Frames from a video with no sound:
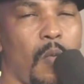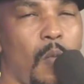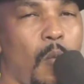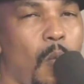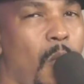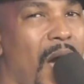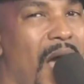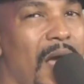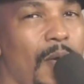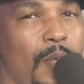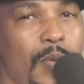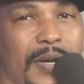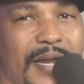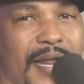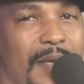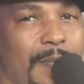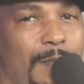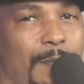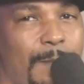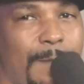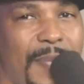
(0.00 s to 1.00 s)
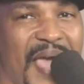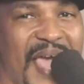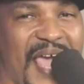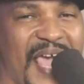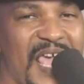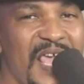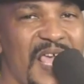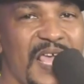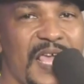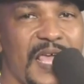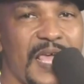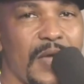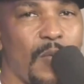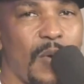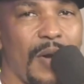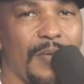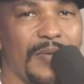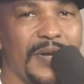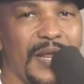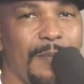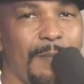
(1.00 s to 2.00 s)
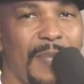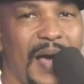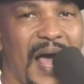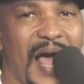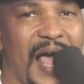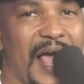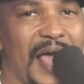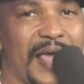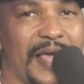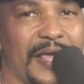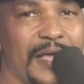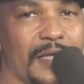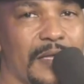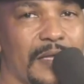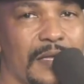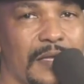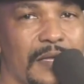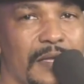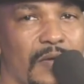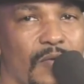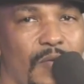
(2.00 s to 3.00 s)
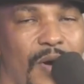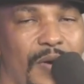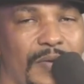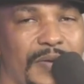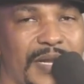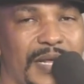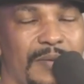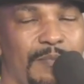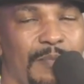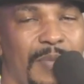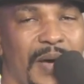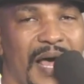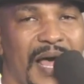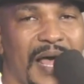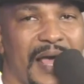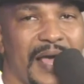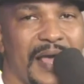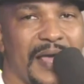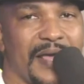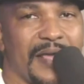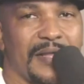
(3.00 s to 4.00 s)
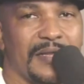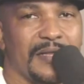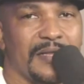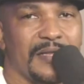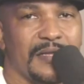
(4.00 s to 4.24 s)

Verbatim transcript: why would they pay? Why would they buy? Why would they buy?